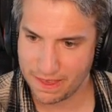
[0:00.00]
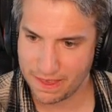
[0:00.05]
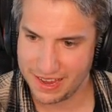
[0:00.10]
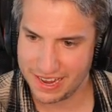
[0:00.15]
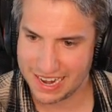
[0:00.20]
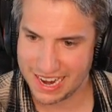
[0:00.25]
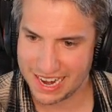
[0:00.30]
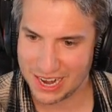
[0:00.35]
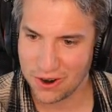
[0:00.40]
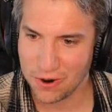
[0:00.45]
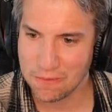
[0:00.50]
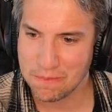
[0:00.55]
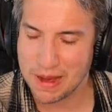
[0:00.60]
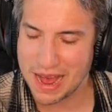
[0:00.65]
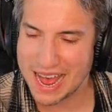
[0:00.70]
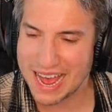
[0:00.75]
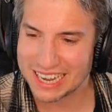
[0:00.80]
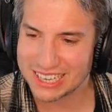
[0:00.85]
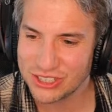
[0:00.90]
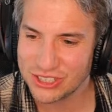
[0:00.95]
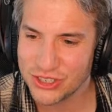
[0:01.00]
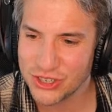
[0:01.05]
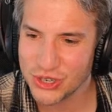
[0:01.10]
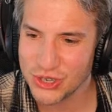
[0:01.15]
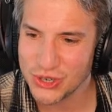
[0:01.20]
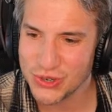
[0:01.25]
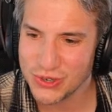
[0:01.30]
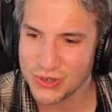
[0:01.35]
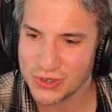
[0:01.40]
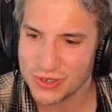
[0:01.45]
And I go back
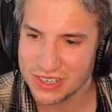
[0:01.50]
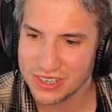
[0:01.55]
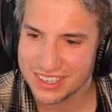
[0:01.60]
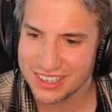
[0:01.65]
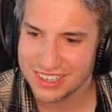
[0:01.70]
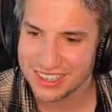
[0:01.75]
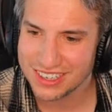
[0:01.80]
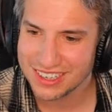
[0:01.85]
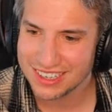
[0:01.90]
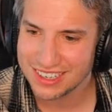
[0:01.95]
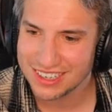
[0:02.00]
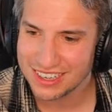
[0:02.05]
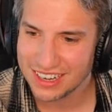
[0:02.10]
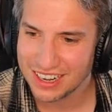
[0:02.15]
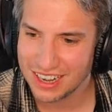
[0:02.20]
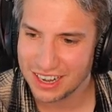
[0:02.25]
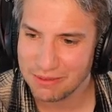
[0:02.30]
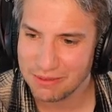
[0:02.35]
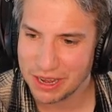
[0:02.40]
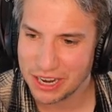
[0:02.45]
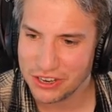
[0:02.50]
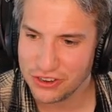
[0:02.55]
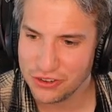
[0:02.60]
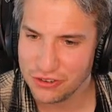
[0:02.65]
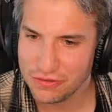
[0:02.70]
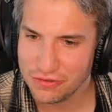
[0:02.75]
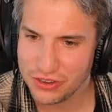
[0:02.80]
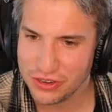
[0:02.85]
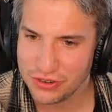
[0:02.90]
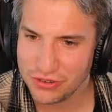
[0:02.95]
to my
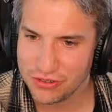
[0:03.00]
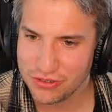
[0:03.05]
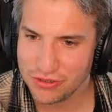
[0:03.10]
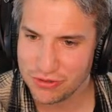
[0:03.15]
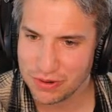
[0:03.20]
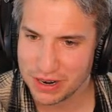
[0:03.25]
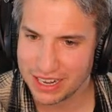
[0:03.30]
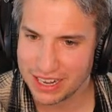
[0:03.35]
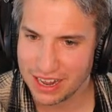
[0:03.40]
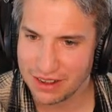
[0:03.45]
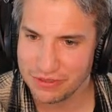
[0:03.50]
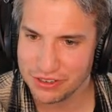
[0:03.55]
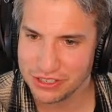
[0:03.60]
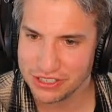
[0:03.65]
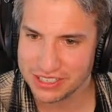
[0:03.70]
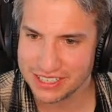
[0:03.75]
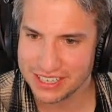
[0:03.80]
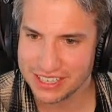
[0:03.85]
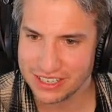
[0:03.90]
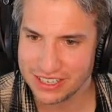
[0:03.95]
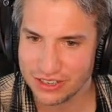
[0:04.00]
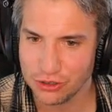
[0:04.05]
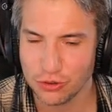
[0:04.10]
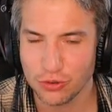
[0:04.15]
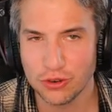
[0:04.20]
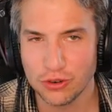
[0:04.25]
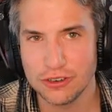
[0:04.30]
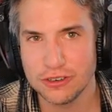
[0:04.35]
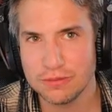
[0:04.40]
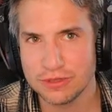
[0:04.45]
new view. Well, obviously the
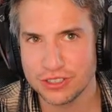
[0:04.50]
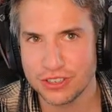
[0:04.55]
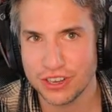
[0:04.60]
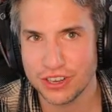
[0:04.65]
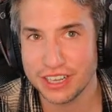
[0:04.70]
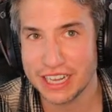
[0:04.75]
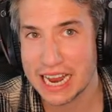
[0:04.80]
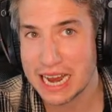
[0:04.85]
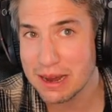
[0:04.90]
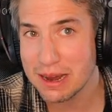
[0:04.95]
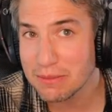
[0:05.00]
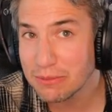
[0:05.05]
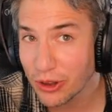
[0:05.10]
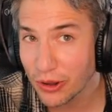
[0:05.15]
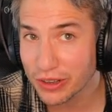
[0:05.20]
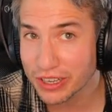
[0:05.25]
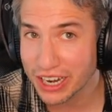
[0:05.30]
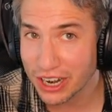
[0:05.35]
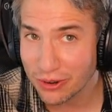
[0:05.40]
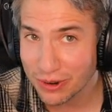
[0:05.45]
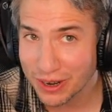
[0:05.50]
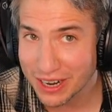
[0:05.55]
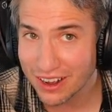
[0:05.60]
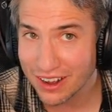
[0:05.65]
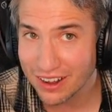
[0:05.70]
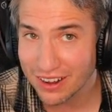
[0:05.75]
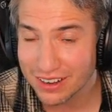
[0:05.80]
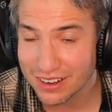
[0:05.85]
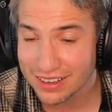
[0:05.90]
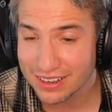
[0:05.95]
rooms, the name don't carry
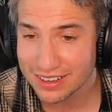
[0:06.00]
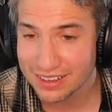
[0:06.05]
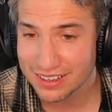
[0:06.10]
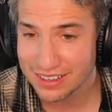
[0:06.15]
on.